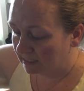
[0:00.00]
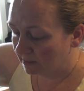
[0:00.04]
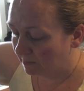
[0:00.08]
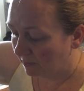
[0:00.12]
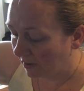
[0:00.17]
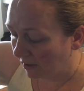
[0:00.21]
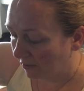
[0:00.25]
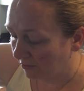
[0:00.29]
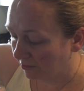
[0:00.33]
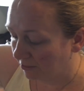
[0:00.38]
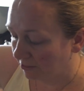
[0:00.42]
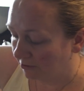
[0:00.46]

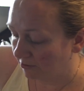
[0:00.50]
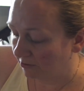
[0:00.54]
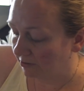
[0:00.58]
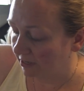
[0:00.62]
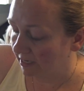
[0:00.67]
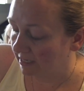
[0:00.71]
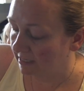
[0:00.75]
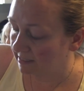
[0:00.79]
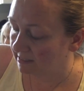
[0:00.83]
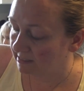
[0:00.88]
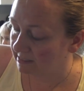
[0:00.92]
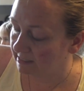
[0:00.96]
about
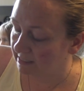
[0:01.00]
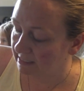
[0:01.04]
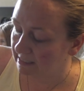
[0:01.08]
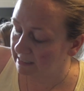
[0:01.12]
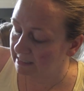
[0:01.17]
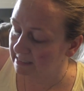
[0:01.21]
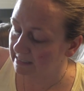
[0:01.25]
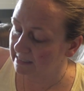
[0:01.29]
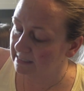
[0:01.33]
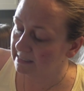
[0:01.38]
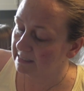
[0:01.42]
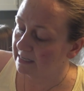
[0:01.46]
30 to
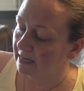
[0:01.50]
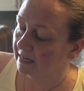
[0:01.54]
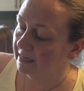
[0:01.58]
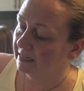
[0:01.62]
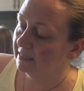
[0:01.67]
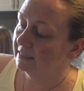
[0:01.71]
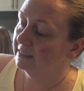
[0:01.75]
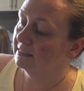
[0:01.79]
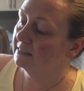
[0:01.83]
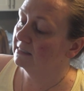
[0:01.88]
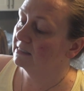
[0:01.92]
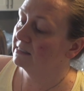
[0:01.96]
60
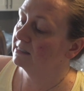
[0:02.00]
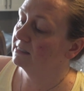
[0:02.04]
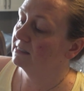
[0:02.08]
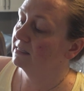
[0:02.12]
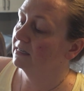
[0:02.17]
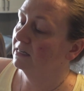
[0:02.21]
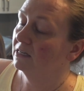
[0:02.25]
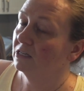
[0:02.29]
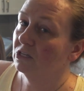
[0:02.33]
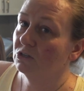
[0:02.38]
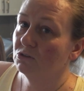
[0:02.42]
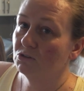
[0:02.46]
seconds.
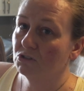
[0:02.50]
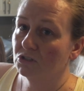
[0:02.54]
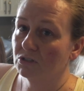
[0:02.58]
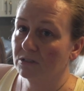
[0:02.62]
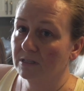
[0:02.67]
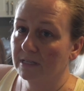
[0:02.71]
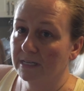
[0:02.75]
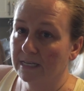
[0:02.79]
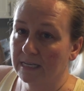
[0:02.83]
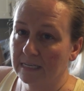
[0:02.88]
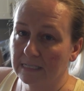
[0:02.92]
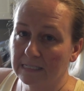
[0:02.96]

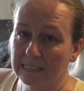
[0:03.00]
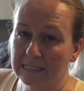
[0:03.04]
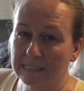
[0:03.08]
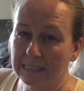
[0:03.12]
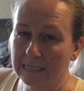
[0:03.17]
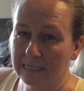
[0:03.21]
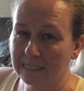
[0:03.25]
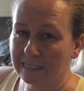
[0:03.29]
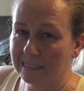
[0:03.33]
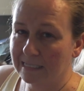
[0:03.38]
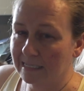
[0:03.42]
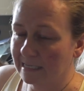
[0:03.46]
Usually
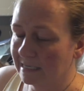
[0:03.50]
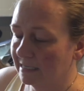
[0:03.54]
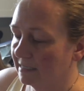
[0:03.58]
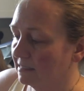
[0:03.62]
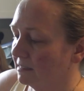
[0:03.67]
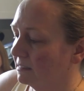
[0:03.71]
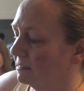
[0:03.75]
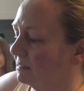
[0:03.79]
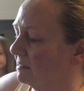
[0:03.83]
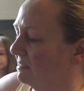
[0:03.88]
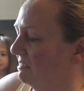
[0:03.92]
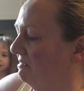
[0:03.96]
60 is